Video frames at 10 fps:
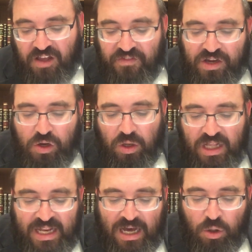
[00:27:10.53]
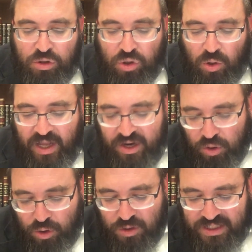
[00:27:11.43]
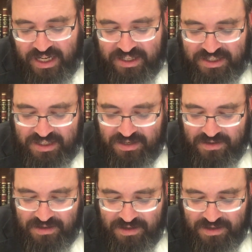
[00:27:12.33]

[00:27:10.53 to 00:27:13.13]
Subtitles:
V'kol na'oto eno chotzetz.